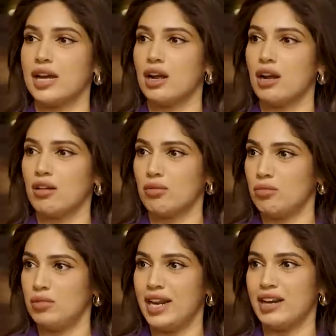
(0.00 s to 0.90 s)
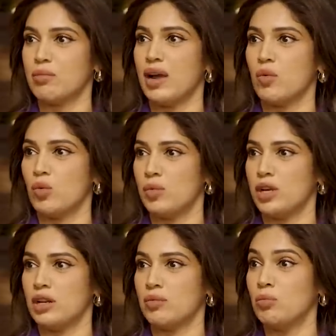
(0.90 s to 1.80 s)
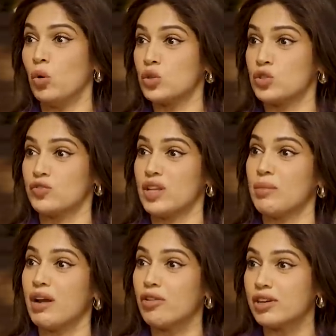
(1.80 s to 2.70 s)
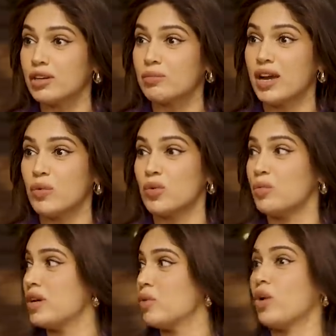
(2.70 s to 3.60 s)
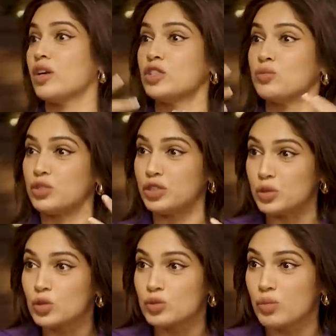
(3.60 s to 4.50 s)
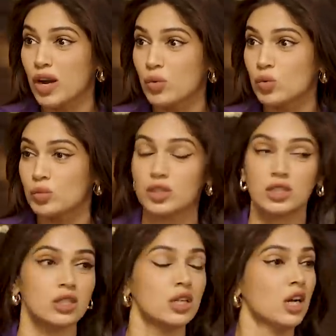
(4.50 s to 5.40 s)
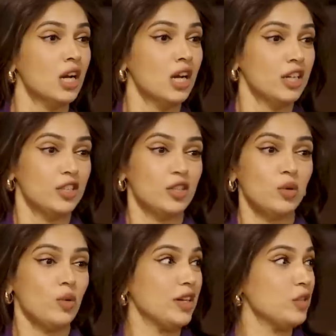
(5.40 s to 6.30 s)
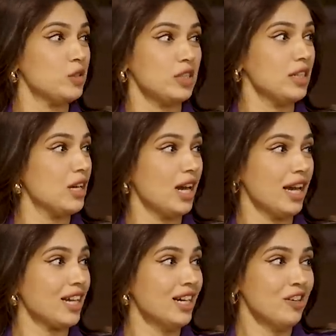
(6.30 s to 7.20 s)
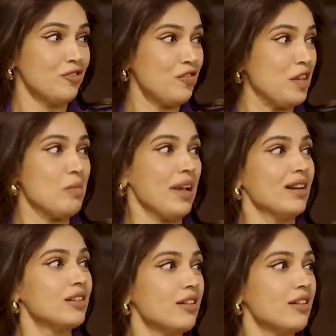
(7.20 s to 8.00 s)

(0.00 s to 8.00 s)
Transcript: that are led by women, most of them are written by women, one is produced by a woman. You know, when you see like female